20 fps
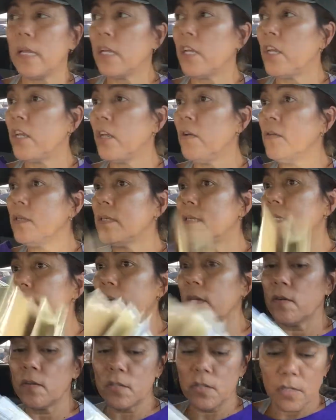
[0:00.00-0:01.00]
cute
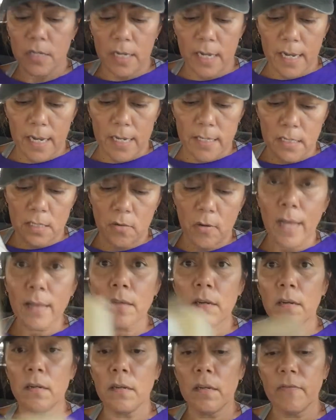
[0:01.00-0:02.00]
stickers, you guys. Go out
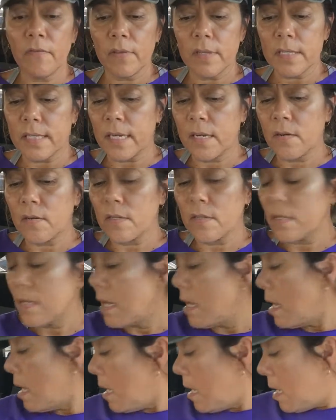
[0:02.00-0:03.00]
there and look for the
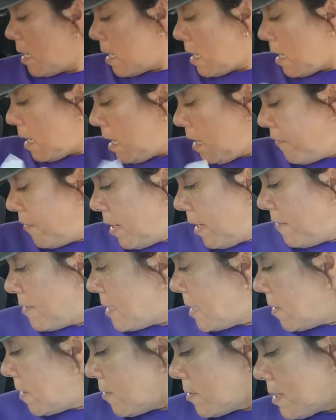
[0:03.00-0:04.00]
stickers. If you love
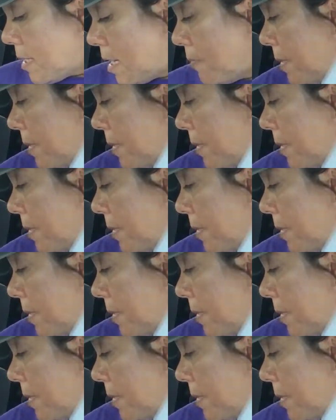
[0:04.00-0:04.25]
stickers like